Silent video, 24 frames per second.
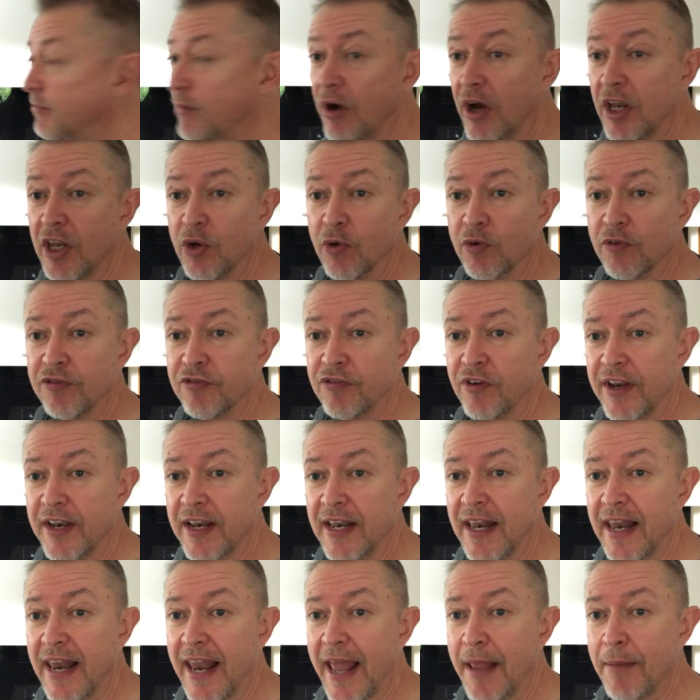my little
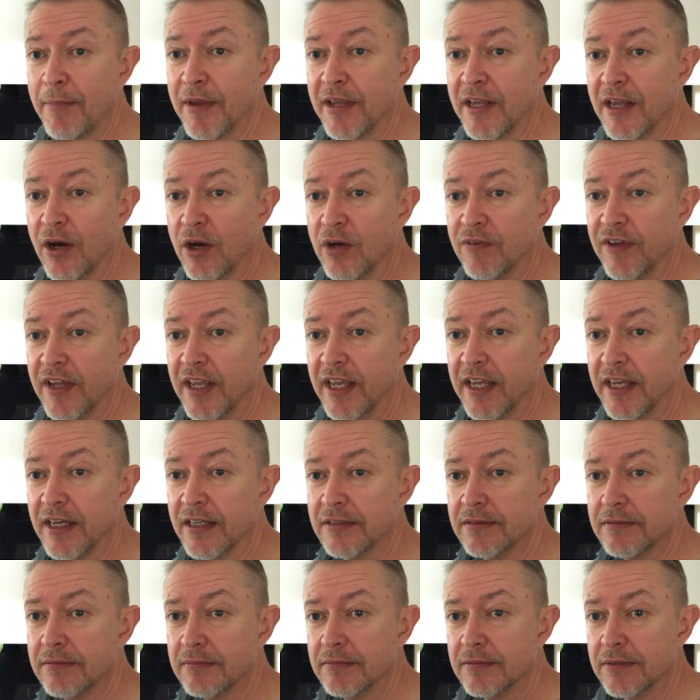friend Lemmy over
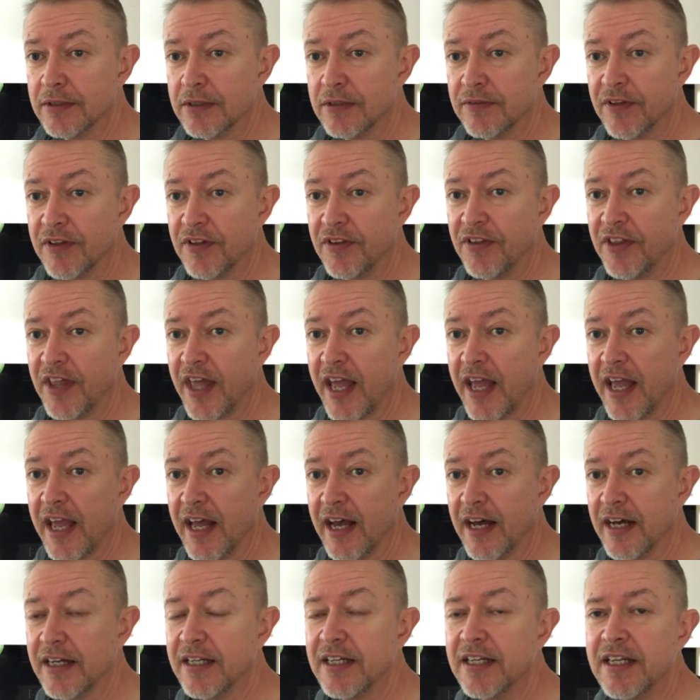here, over
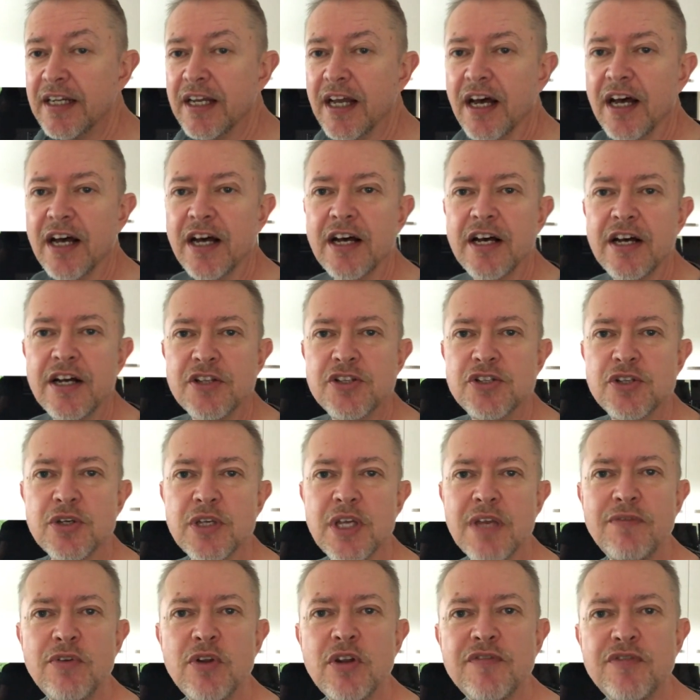there, to
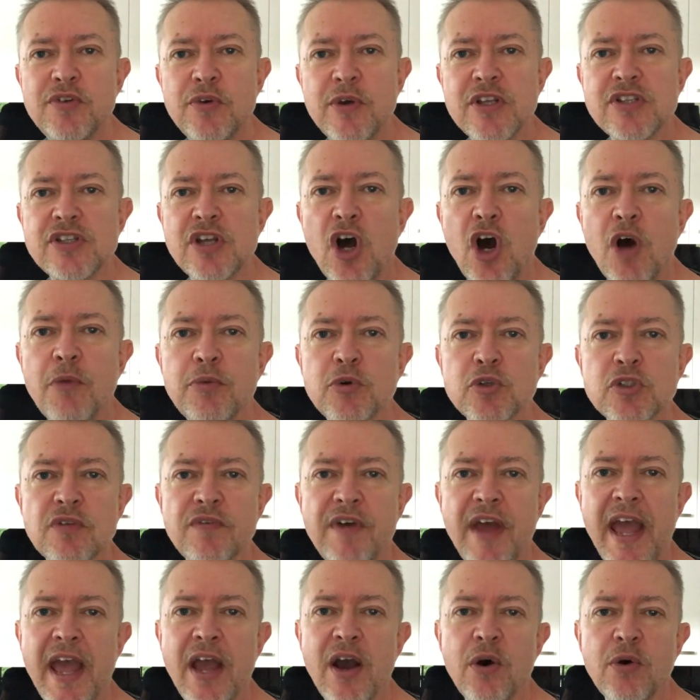give you a few examples
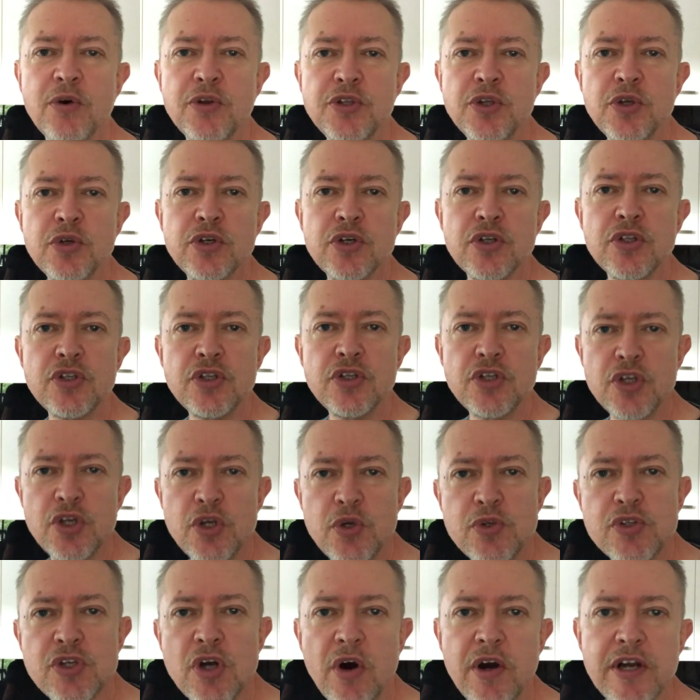of how you can
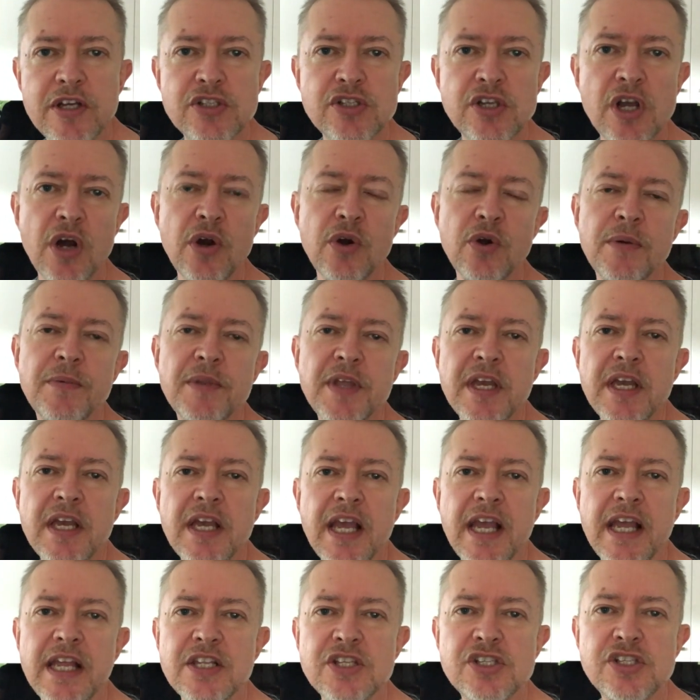use ISO
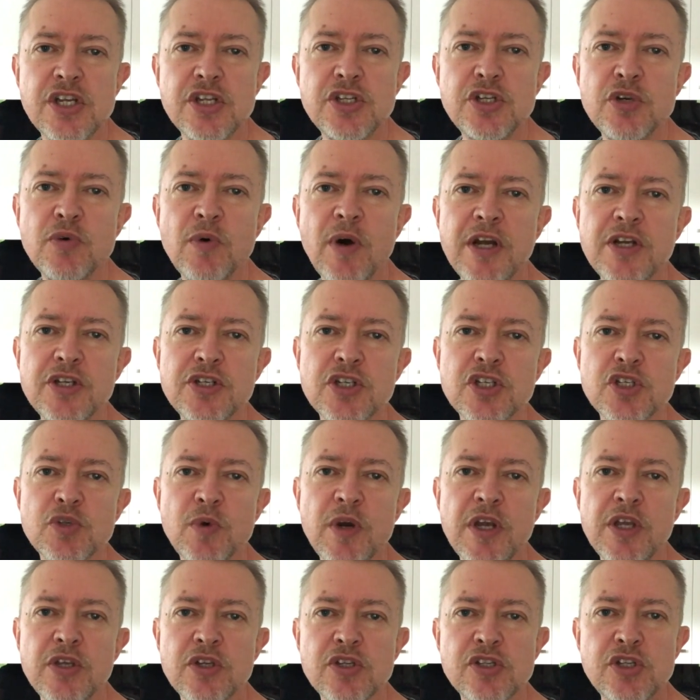in situations
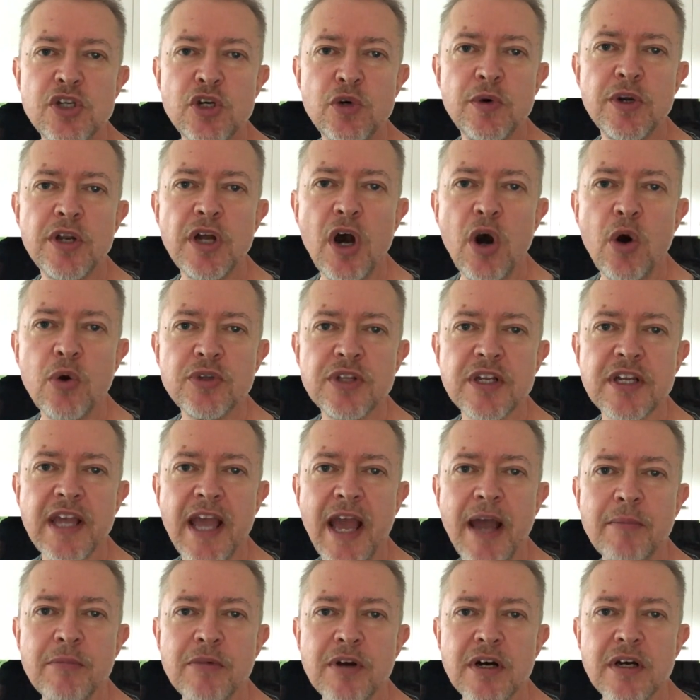where you still want to hold the
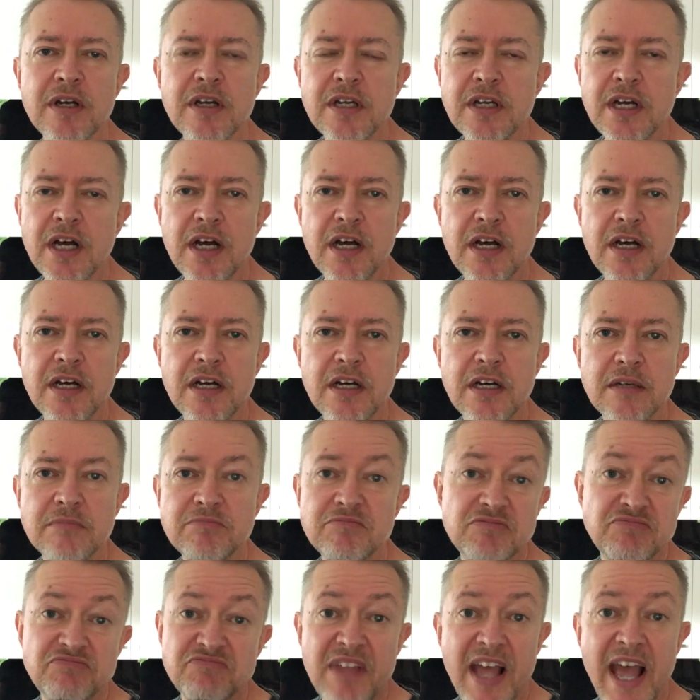camera
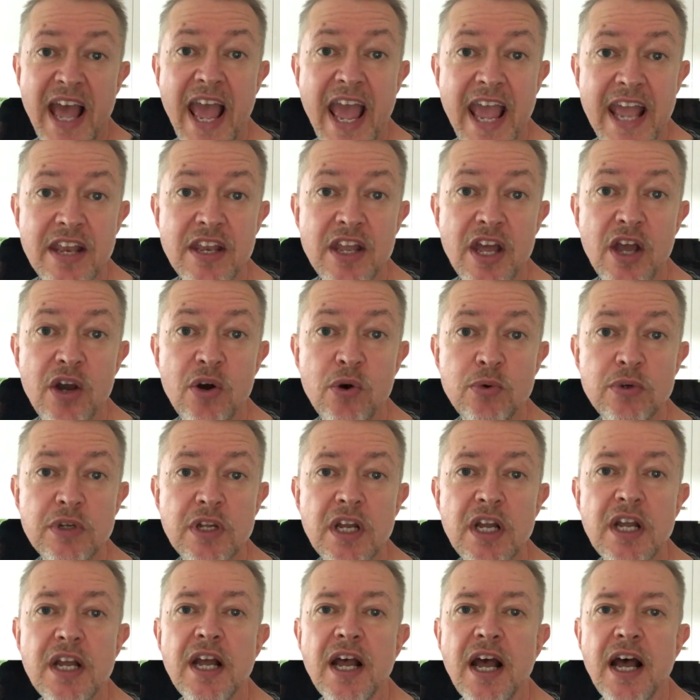handheld,
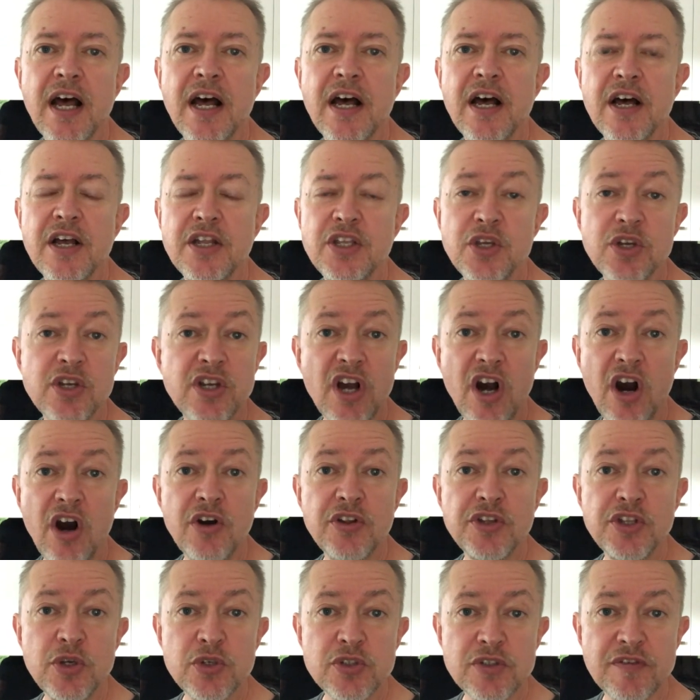you
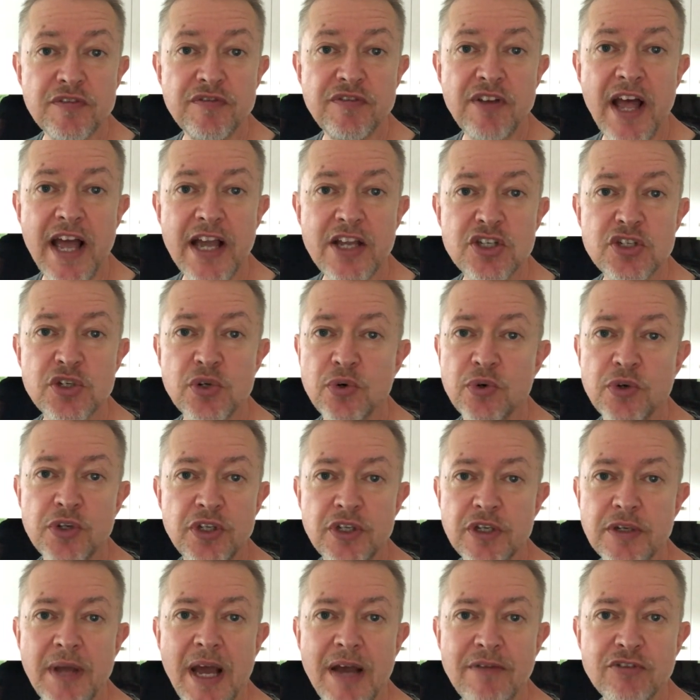can't use a flash or
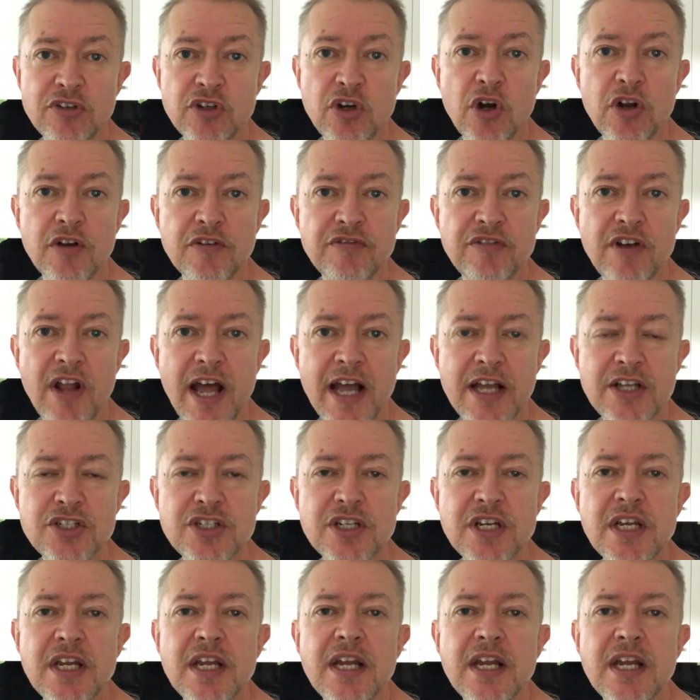you haven't got a flash,